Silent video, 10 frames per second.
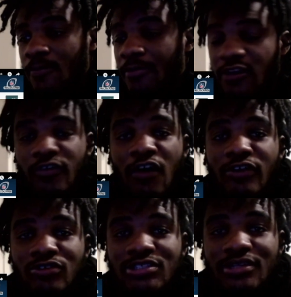But if y'all
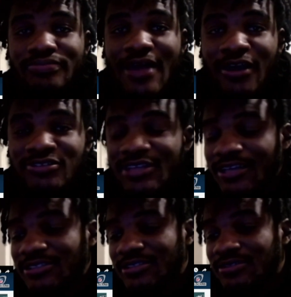fold to the Packers,
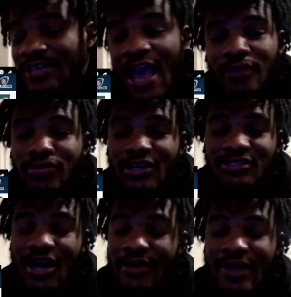that's Dak
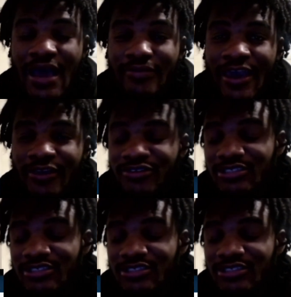Prescott, my man. Your